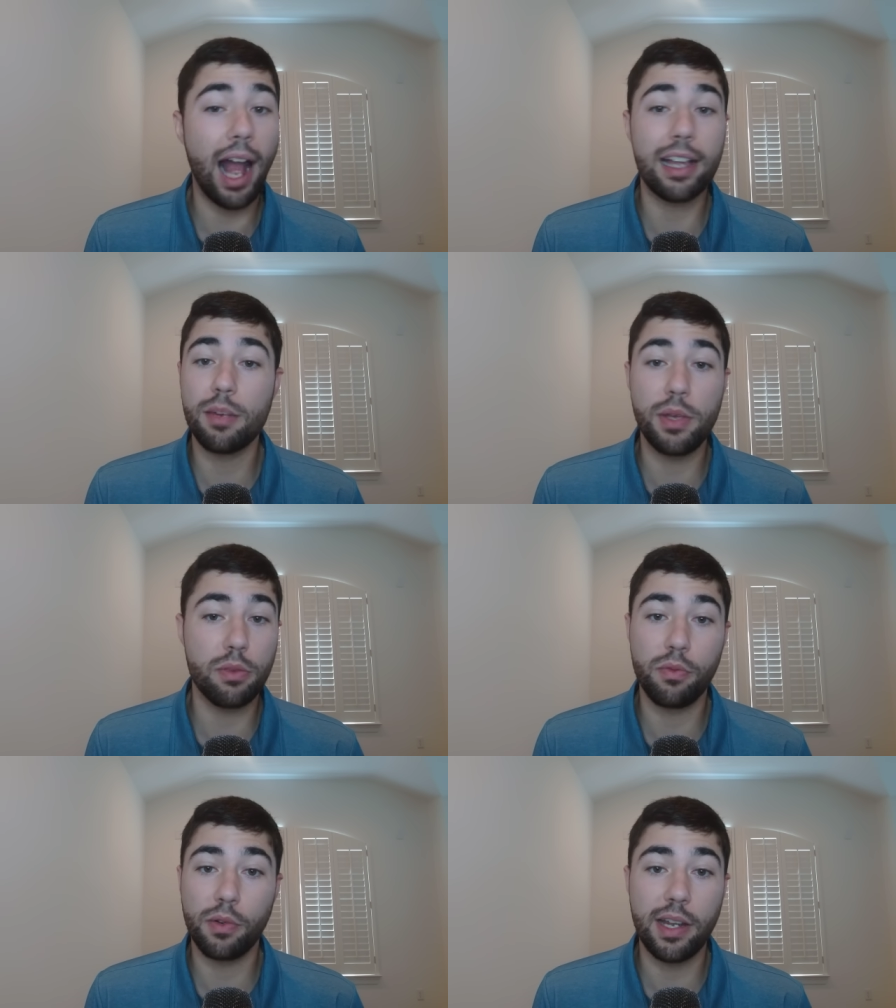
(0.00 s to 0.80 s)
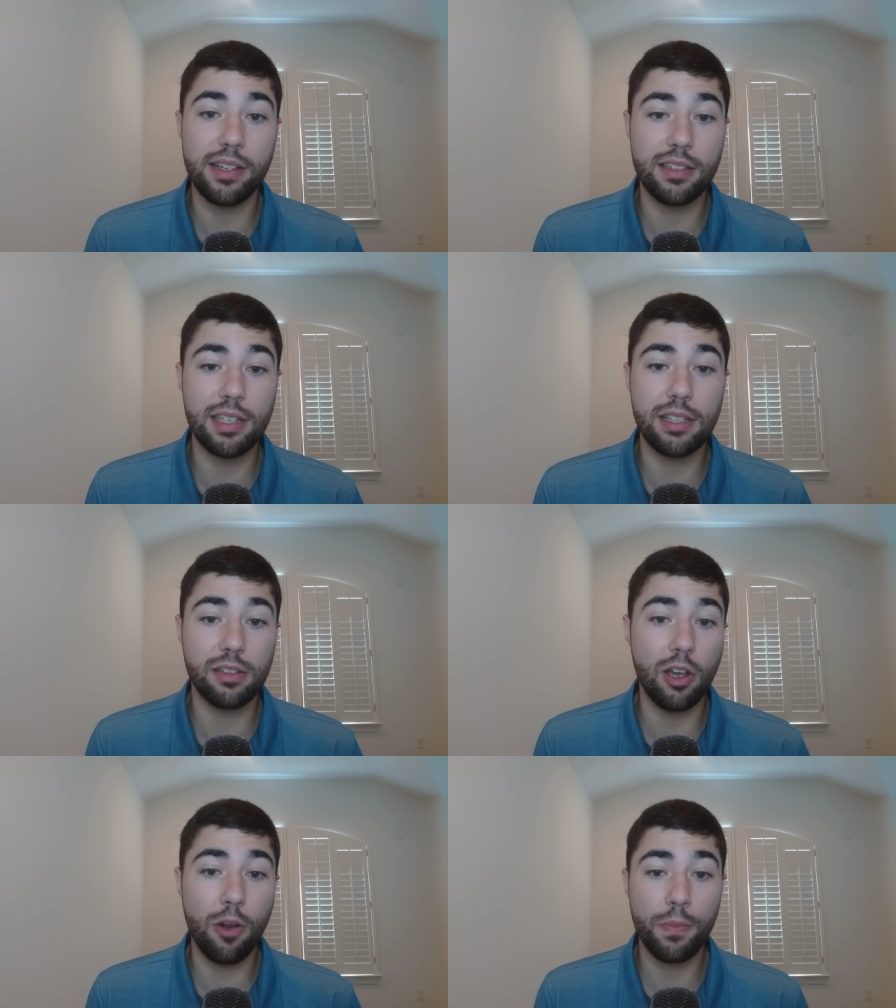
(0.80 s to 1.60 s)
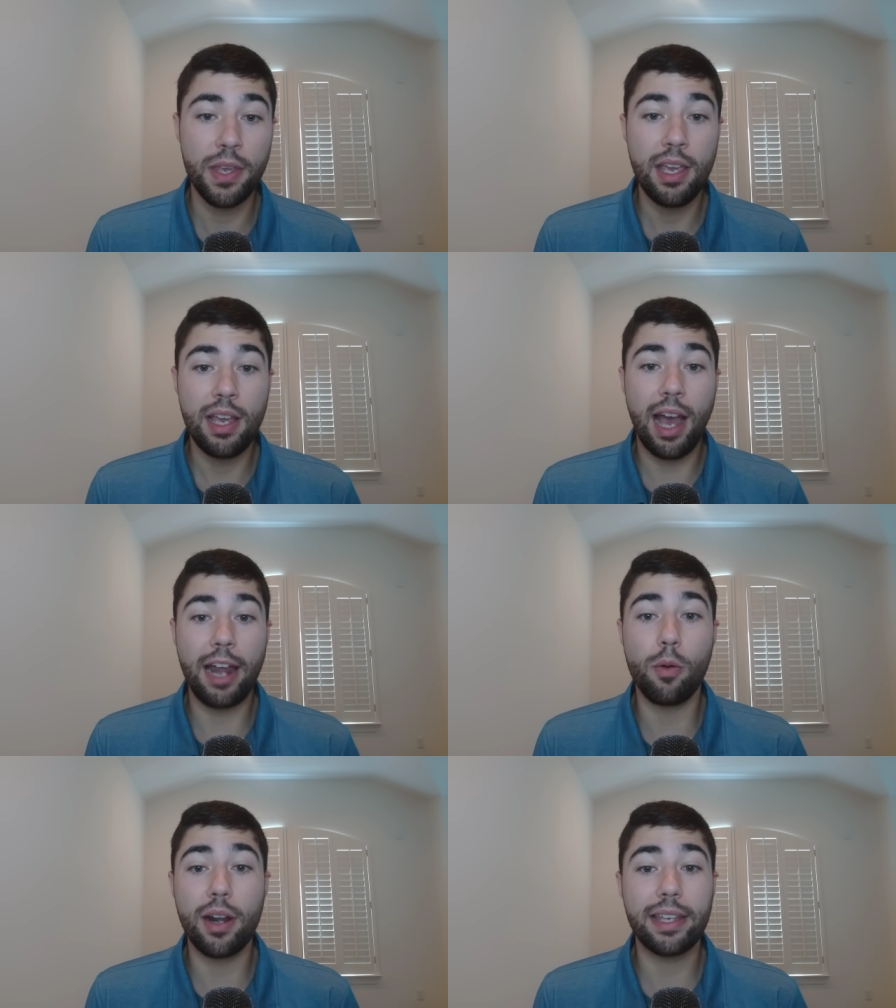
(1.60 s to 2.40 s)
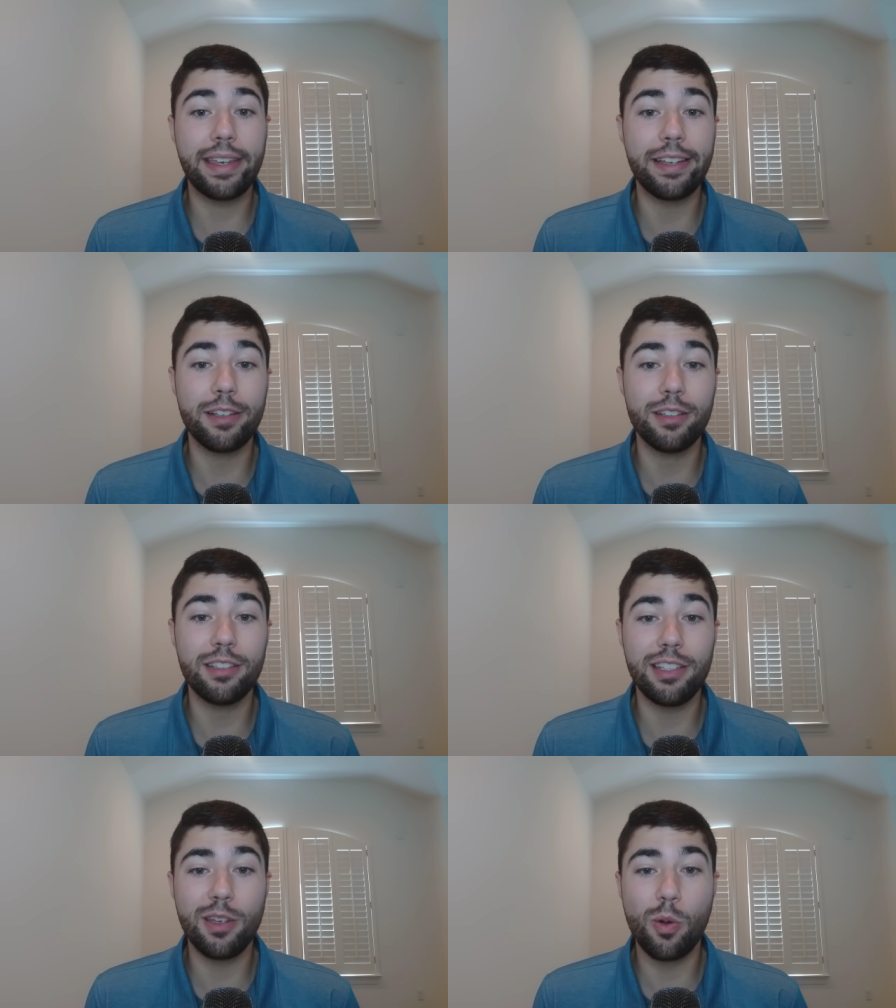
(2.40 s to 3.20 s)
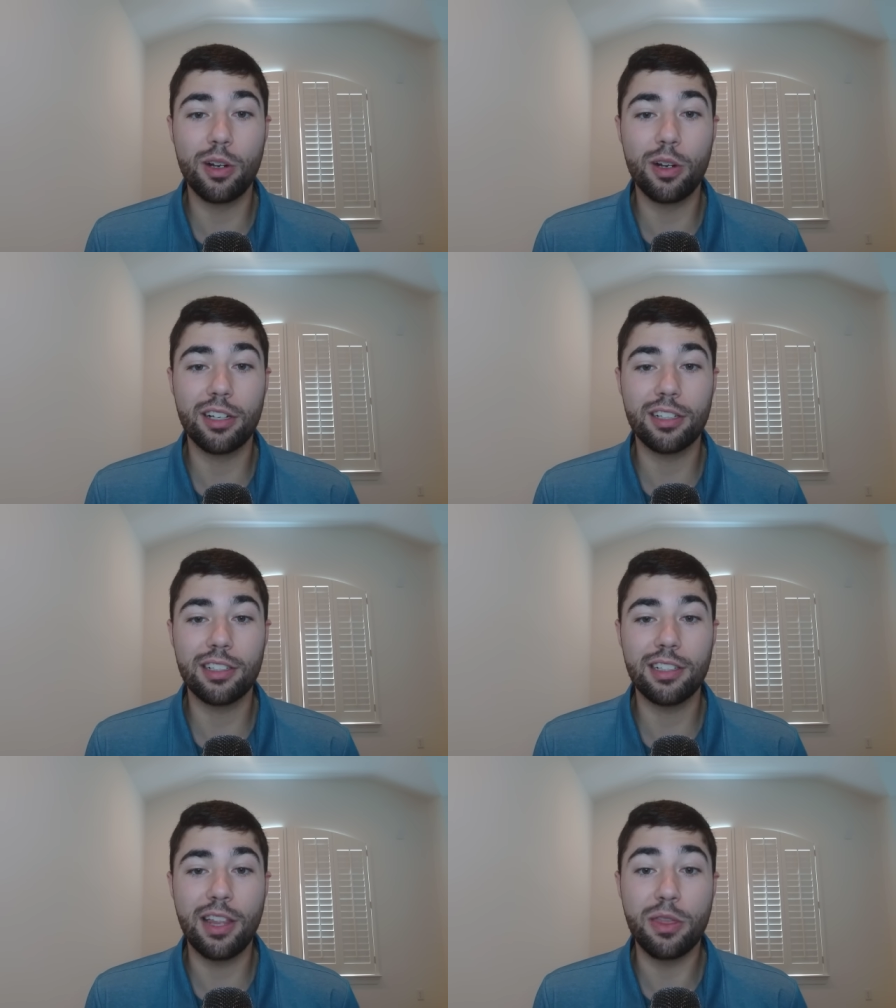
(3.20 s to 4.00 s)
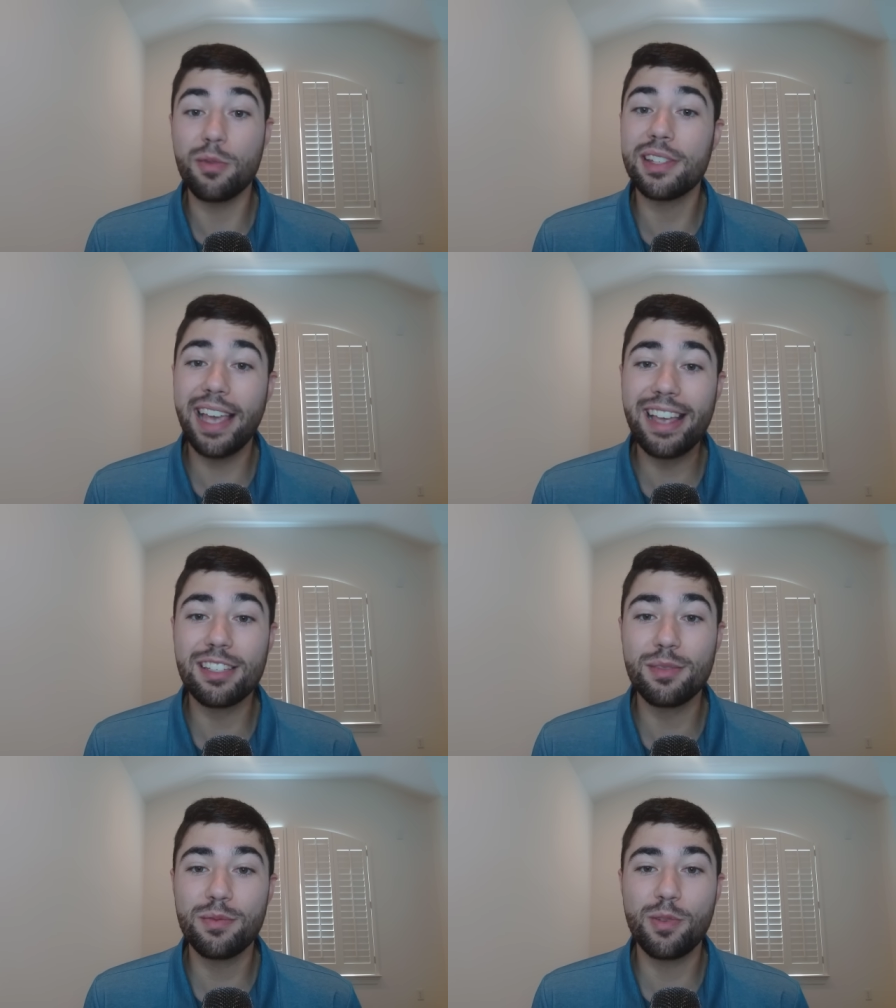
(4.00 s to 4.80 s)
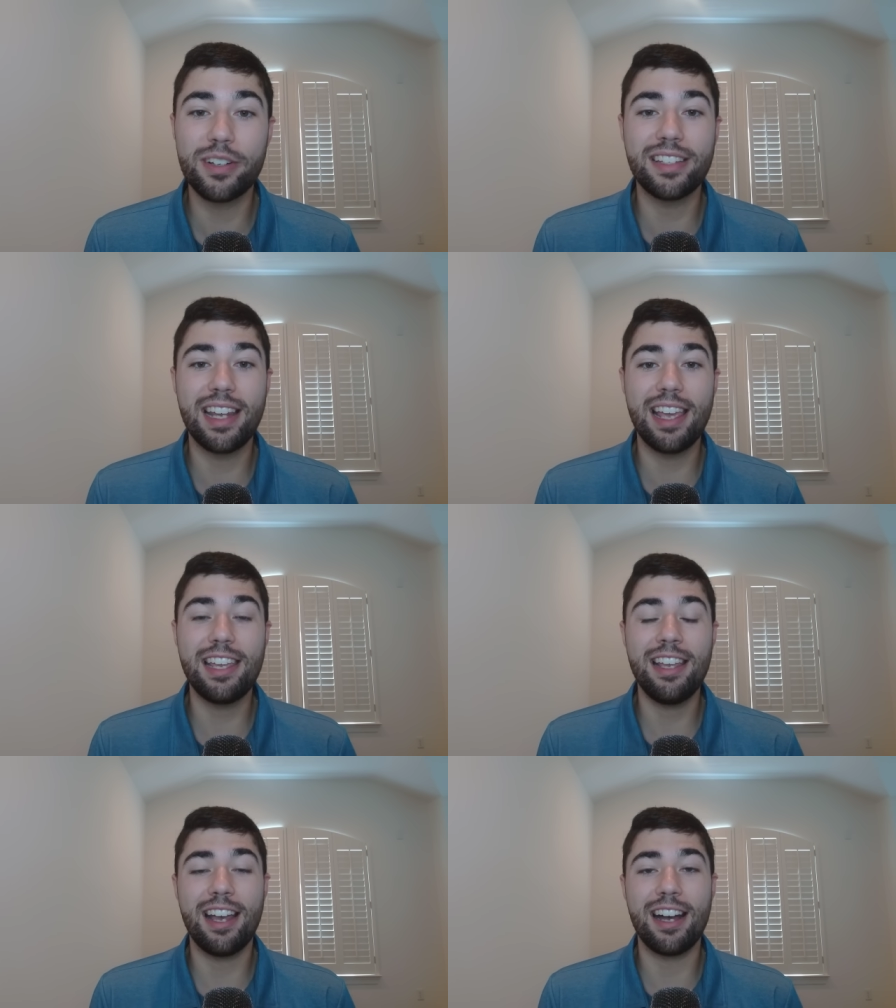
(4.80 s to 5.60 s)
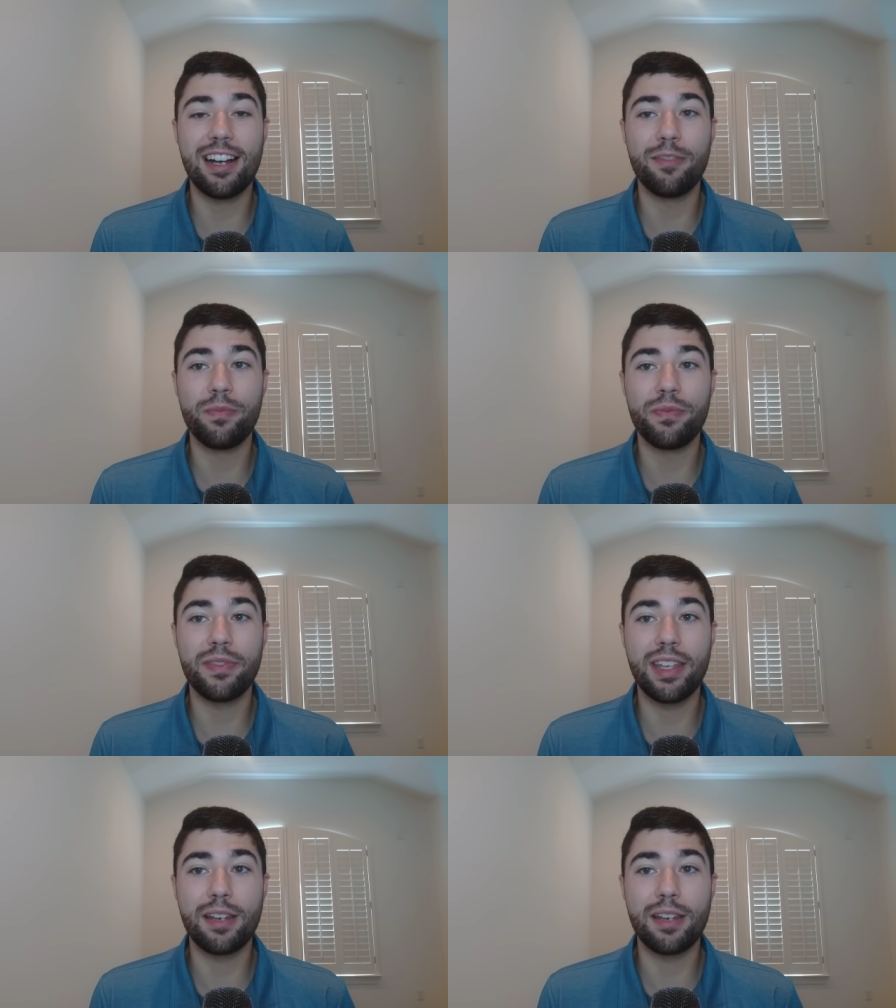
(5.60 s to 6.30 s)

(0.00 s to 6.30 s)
not going to be through free agency. So I don't want to kill your enthusiasm for today um,